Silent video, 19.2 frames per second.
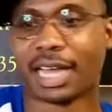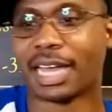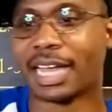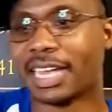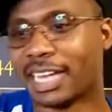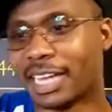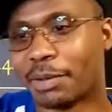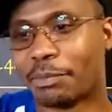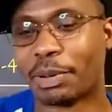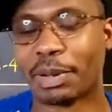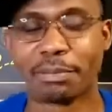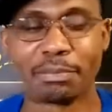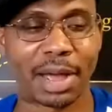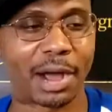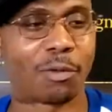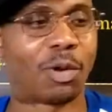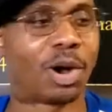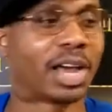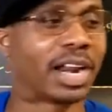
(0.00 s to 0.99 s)
He getting people
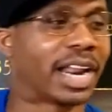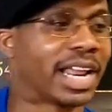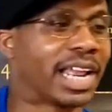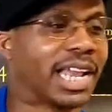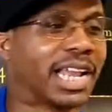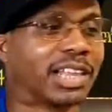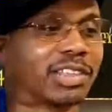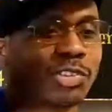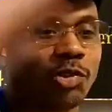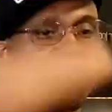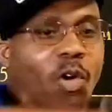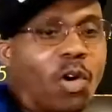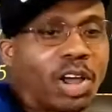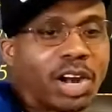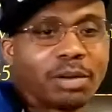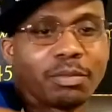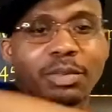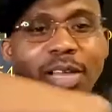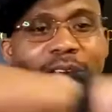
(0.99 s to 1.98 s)
by one hand,
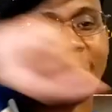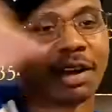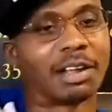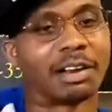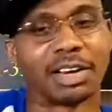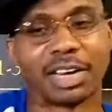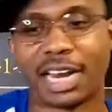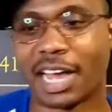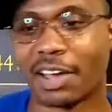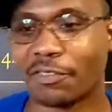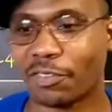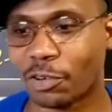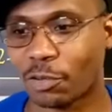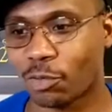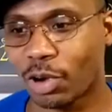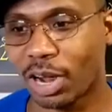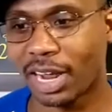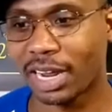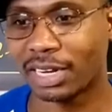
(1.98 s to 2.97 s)
throwing them left
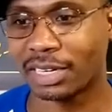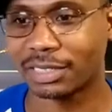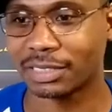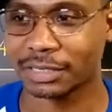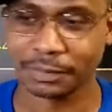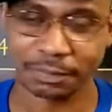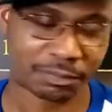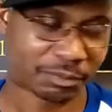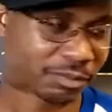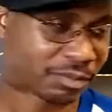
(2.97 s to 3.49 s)
and right.